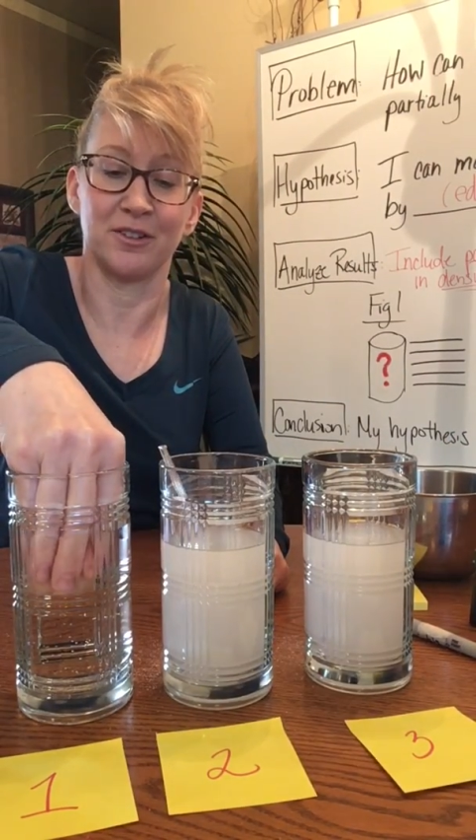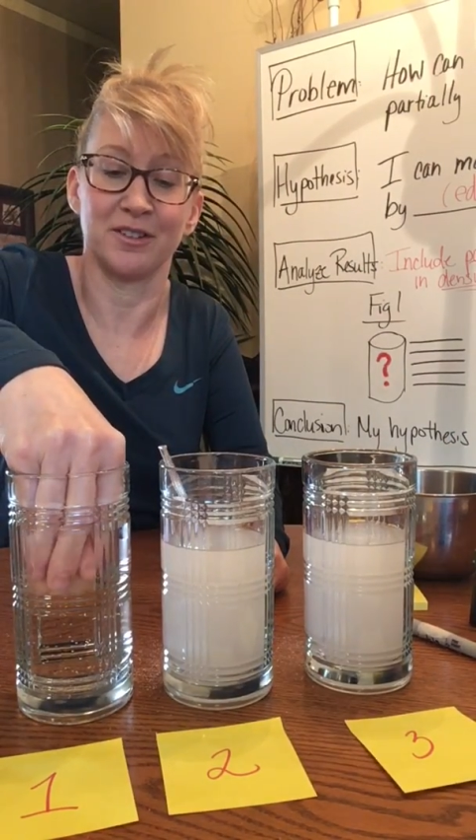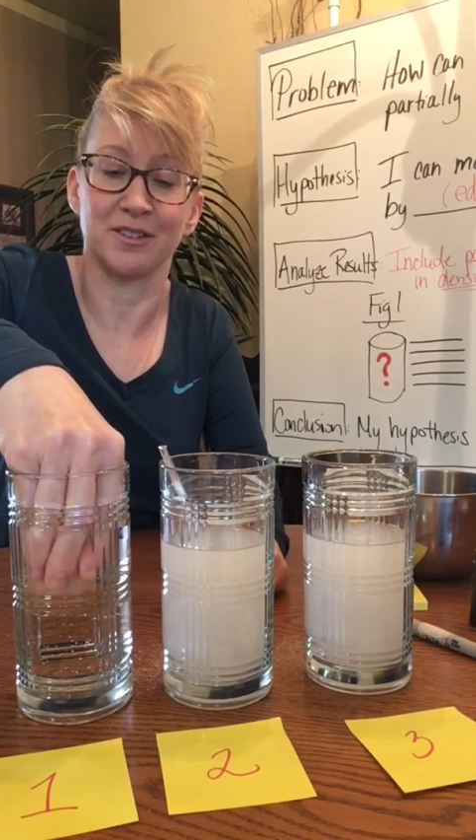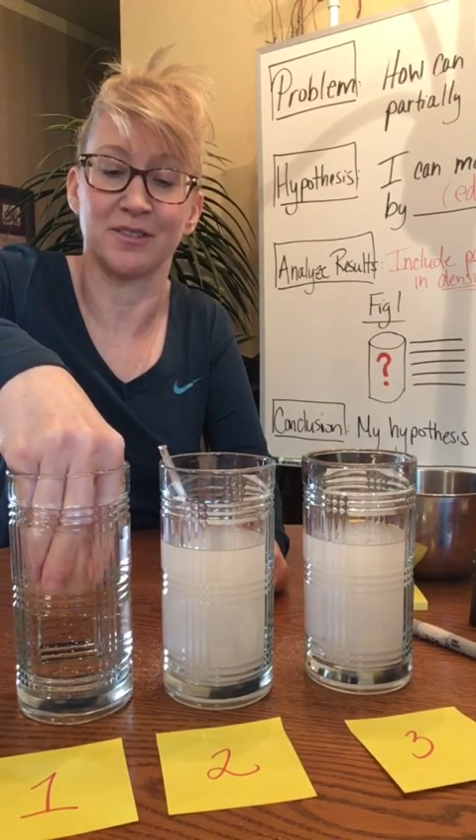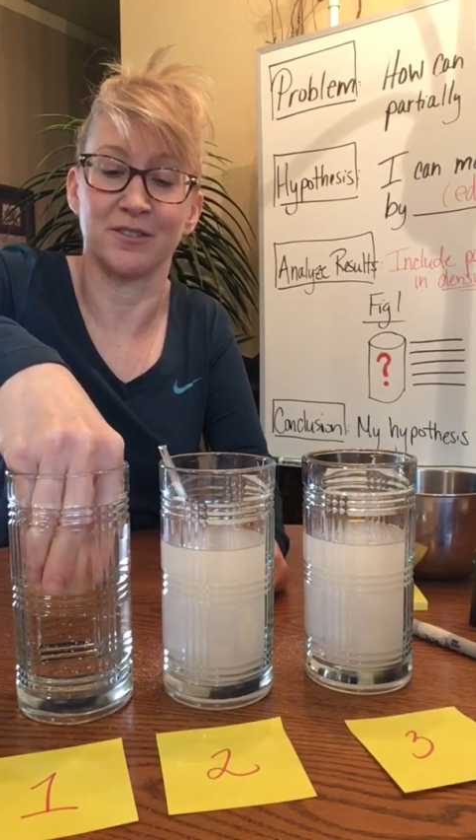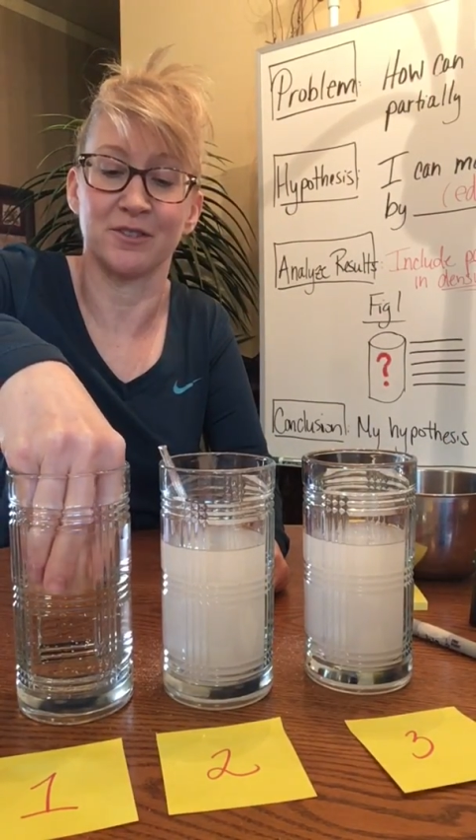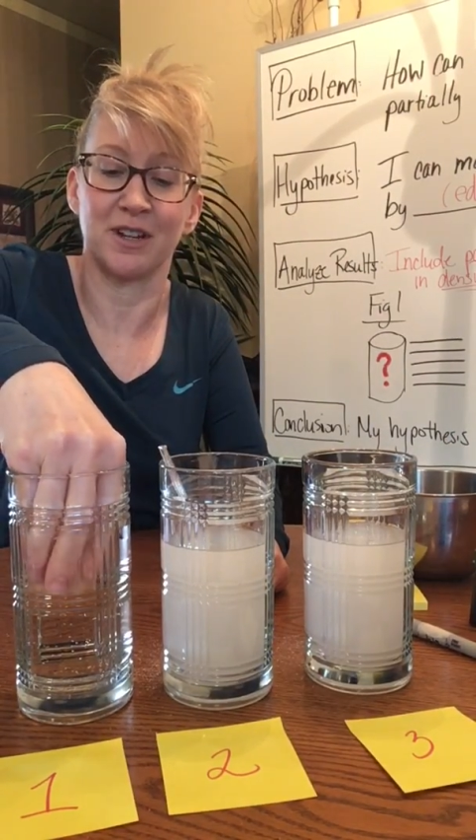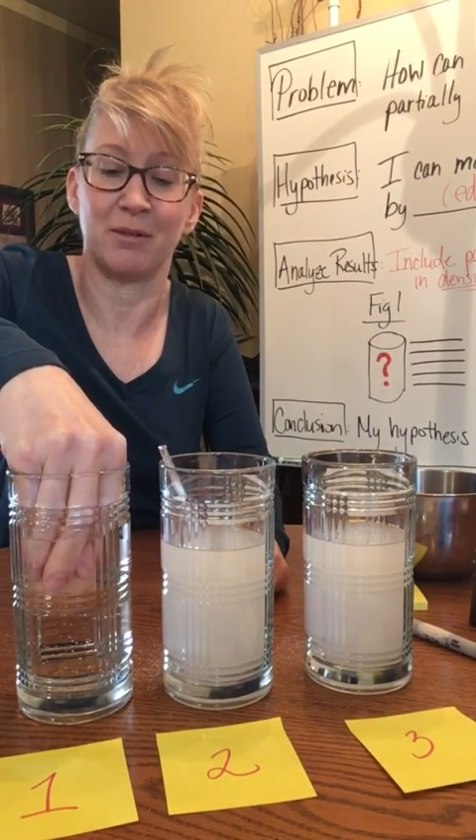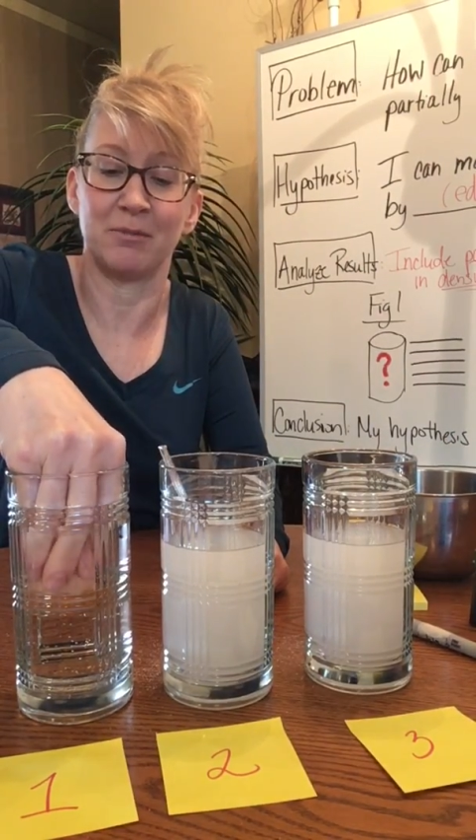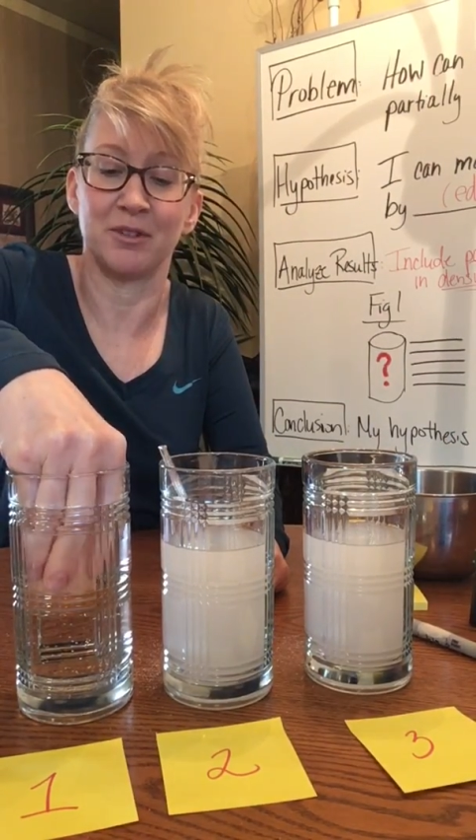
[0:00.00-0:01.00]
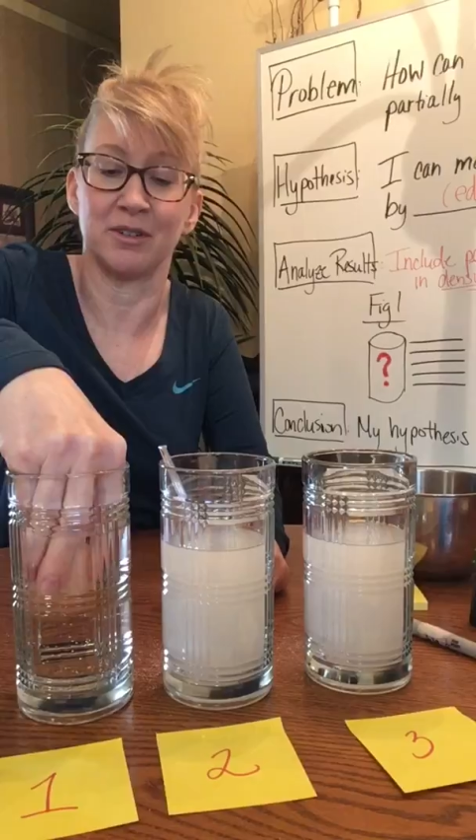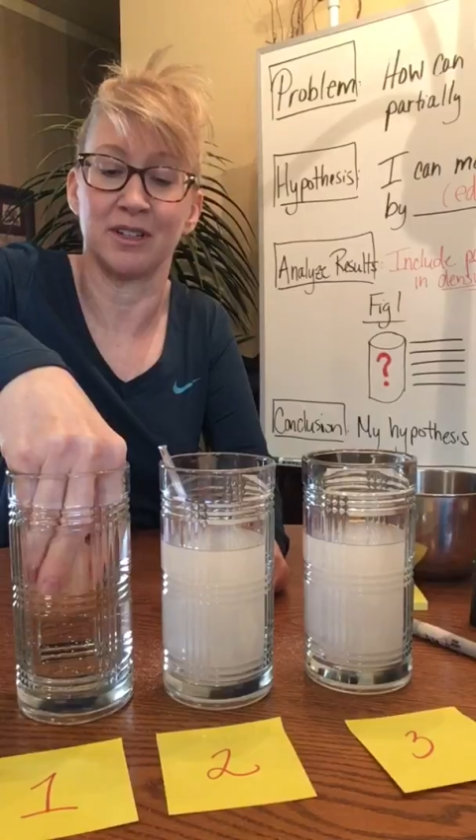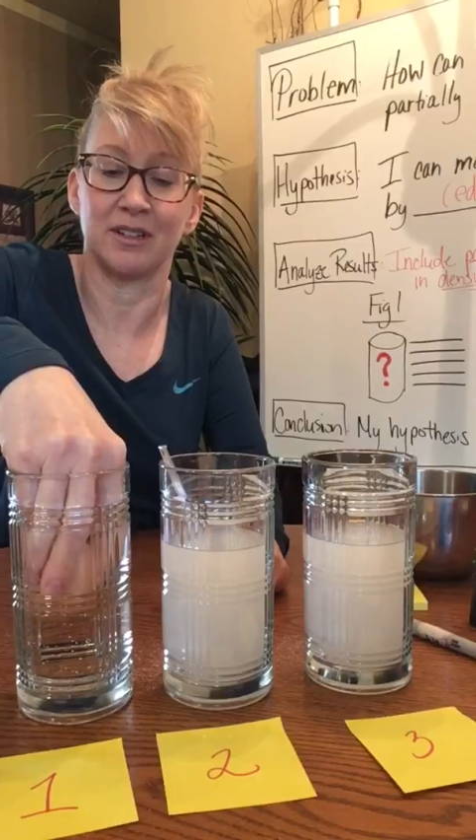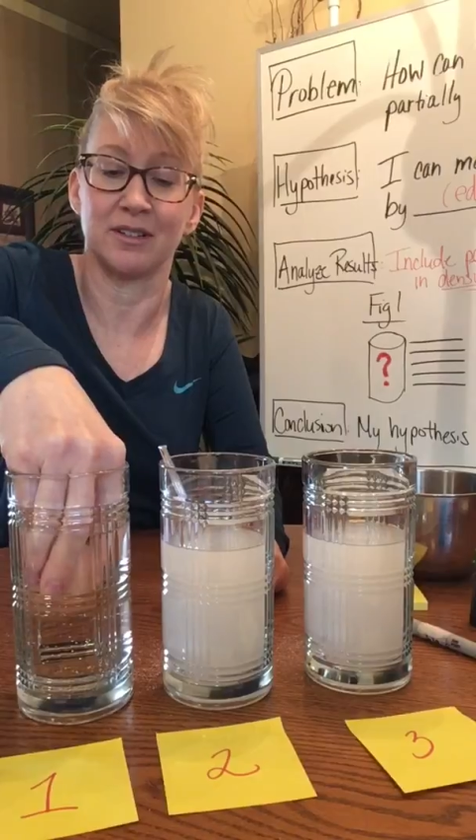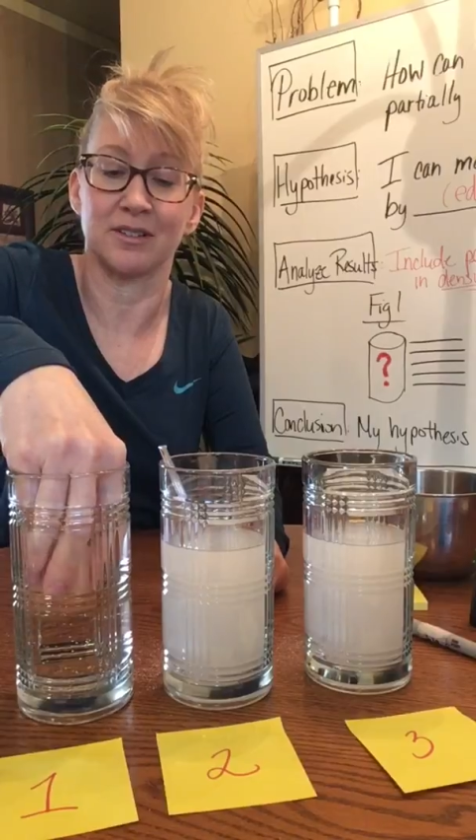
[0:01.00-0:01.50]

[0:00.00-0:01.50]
This is the first time I'm doing this,